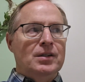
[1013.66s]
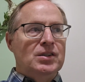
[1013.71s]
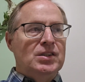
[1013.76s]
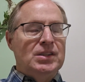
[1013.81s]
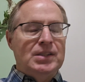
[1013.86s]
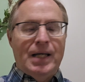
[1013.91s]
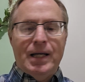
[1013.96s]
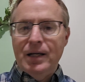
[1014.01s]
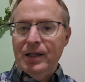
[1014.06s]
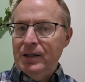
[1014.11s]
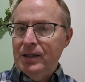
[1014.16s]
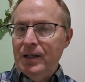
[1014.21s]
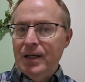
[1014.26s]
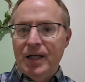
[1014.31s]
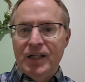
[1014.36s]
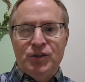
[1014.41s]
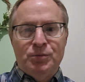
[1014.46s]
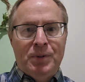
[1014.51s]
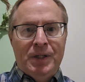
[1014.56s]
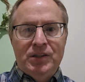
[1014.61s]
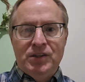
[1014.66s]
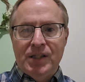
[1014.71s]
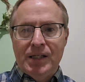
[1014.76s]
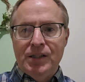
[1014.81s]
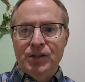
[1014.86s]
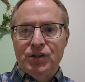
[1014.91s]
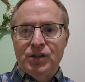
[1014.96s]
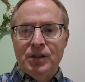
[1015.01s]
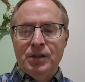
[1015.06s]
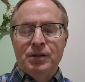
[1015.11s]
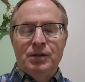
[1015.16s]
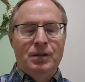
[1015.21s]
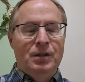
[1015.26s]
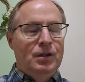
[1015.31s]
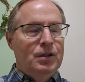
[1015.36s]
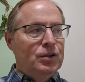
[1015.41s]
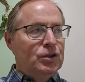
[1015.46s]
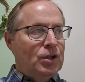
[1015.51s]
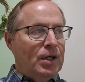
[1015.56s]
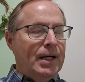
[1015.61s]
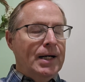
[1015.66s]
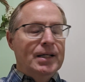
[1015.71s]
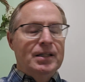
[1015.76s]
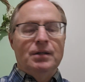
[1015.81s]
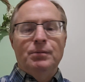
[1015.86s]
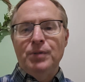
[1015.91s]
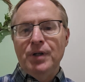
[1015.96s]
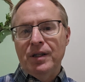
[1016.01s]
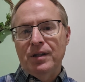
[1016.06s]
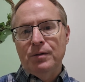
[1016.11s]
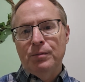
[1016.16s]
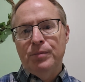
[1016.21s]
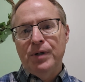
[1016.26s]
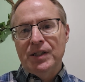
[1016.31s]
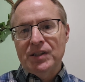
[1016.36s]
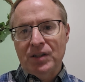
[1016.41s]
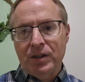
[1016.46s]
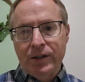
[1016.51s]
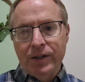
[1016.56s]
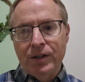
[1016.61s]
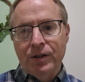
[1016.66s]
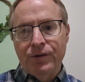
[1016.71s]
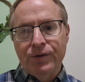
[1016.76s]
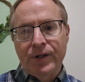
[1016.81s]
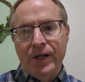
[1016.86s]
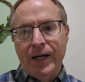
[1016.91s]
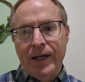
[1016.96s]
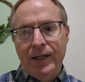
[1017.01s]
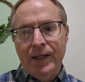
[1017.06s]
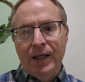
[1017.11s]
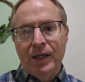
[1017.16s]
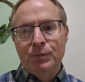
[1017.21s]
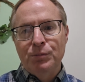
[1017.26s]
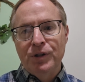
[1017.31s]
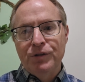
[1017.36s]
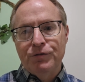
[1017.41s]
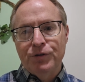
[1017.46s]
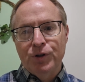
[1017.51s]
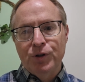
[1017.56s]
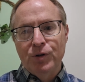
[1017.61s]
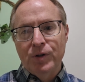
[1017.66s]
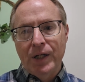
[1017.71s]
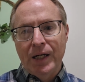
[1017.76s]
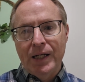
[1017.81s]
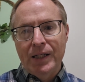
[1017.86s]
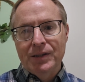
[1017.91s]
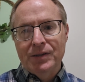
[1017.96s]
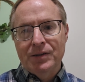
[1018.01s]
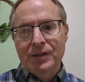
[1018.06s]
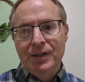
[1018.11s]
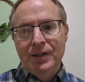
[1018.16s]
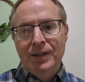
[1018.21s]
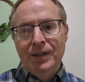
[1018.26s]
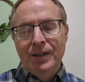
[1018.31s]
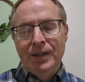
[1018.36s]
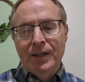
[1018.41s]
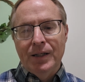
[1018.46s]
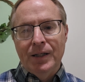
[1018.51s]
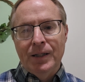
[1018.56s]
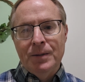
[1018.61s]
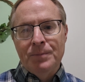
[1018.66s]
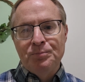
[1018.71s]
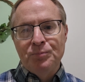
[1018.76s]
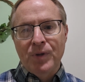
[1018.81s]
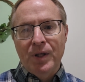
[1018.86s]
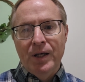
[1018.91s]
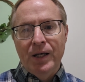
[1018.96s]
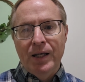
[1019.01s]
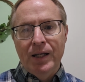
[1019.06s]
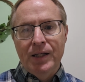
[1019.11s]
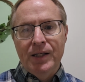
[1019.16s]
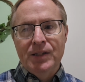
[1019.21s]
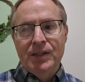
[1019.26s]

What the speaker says: setting the expectation, trying to be the best leader that I can be for you guys. Ultimately,